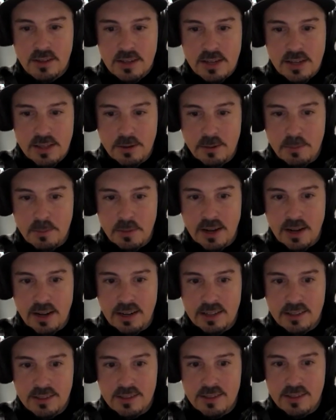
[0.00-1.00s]
in their
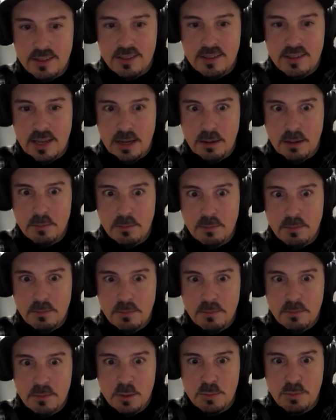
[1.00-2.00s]
minds the same
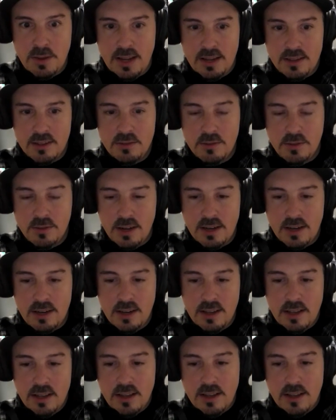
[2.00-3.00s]
space, right?
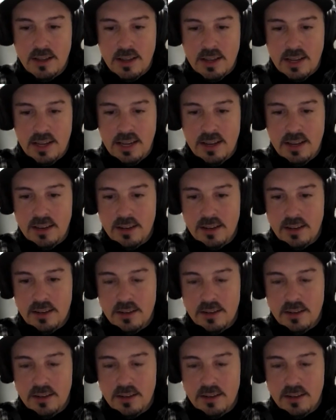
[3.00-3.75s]
And